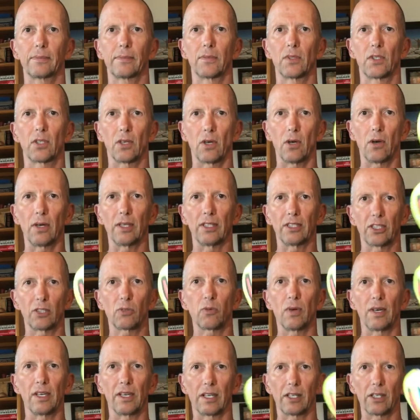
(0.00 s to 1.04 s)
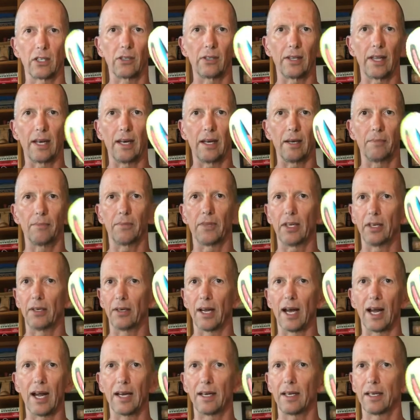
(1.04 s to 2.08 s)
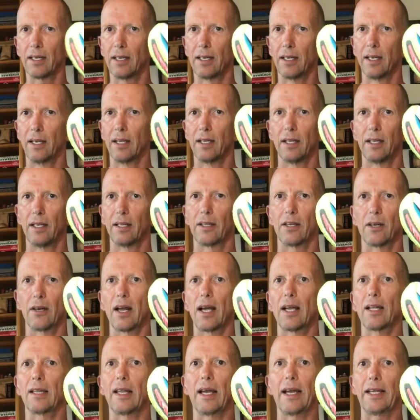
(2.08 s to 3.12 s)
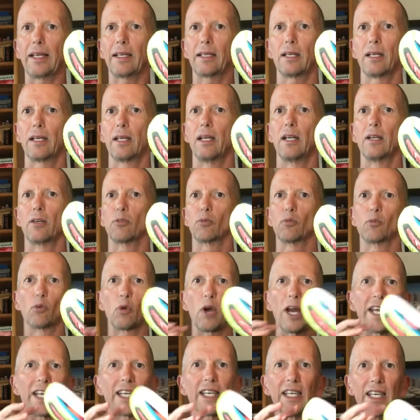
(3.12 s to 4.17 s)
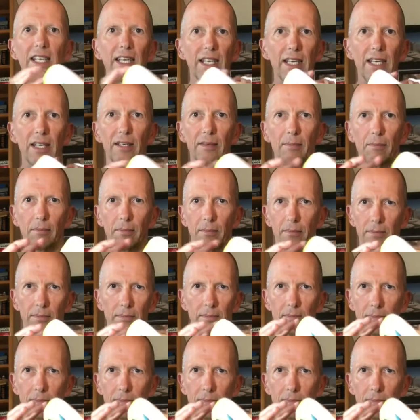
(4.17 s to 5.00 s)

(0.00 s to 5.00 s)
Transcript: So I just wanted to clear that up. They're not like raking in